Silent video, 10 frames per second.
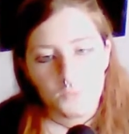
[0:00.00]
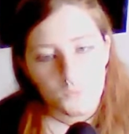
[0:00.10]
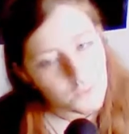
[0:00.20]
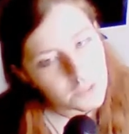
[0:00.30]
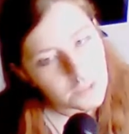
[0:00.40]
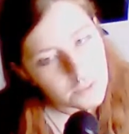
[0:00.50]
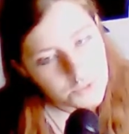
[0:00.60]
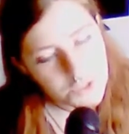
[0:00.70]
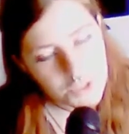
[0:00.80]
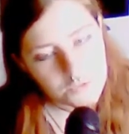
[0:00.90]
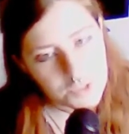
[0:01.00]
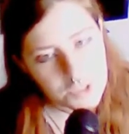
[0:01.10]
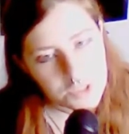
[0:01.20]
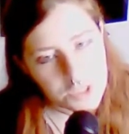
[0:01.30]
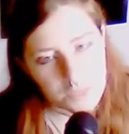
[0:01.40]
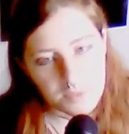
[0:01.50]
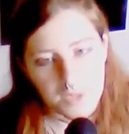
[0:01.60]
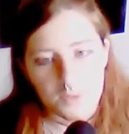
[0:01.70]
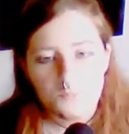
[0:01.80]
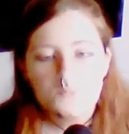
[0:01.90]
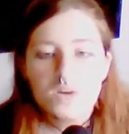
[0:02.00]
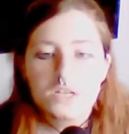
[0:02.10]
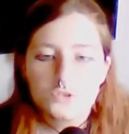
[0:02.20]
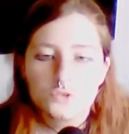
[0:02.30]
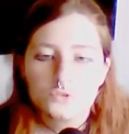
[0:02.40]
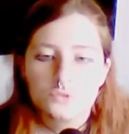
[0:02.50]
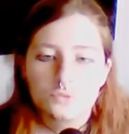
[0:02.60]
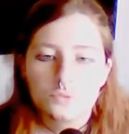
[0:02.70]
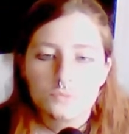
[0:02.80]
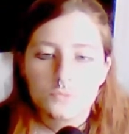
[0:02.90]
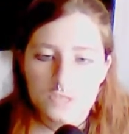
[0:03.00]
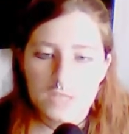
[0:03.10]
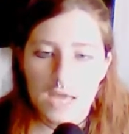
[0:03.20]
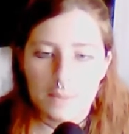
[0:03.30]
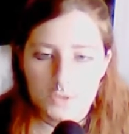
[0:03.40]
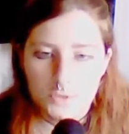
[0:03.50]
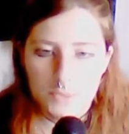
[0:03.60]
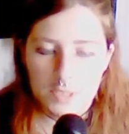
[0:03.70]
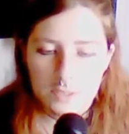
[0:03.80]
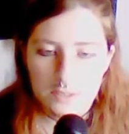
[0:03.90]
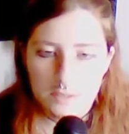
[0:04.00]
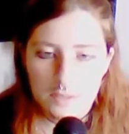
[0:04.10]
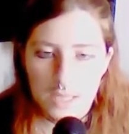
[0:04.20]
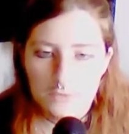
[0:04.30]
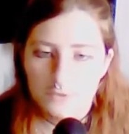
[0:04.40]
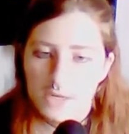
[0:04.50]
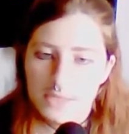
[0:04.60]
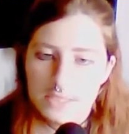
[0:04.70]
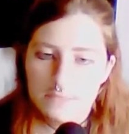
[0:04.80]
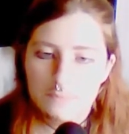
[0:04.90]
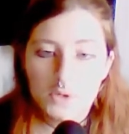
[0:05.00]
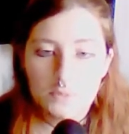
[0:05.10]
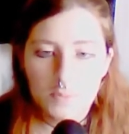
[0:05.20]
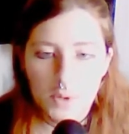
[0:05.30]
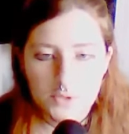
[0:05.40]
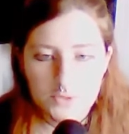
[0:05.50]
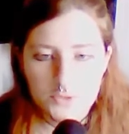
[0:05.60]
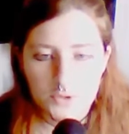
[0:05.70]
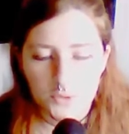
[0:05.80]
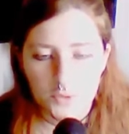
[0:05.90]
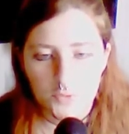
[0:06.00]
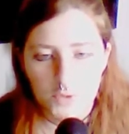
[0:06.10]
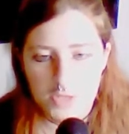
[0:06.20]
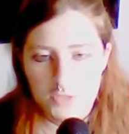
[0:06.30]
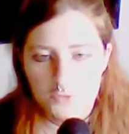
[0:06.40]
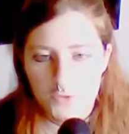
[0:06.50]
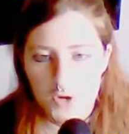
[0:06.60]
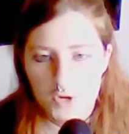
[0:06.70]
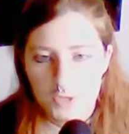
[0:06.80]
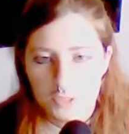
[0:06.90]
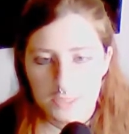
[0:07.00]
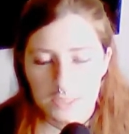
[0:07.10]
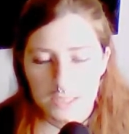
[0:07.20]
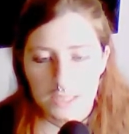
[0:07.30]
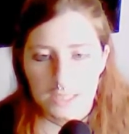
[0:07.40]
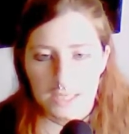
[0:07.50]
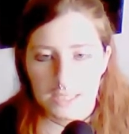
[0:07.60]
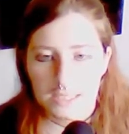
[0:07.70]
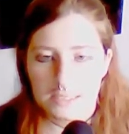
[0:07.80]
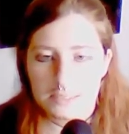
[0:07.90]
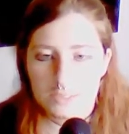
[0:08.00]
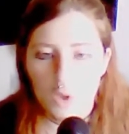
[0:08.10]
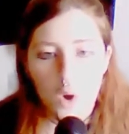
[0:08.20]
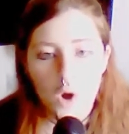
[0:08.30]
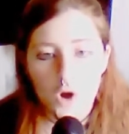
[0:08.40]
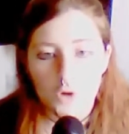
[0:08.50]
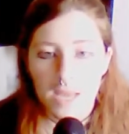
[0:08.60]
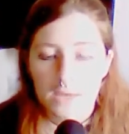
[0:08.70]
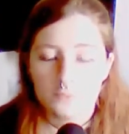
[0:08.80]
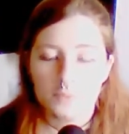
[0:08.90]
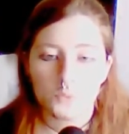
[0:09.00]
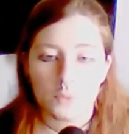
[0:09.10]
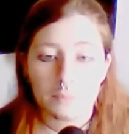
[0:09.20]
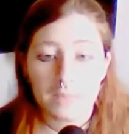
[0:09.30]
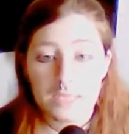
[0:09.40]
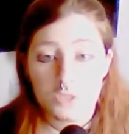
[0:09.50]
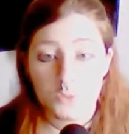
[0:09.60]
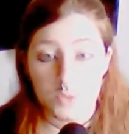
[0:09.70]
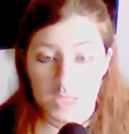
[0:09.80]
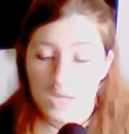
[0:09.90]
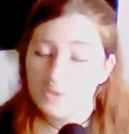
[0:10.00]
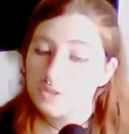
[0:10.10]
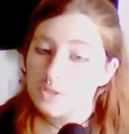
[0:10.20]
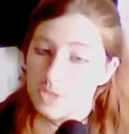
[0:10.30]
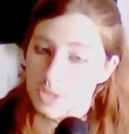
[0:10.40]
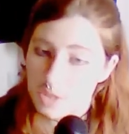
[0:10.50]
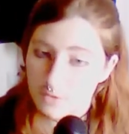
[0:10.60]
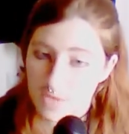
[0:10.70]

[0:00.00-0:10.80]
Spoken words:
When I received this teddy bear, much was damaged with it. It had various burn marks all over its fur. Its arm had been replaced with another stuffed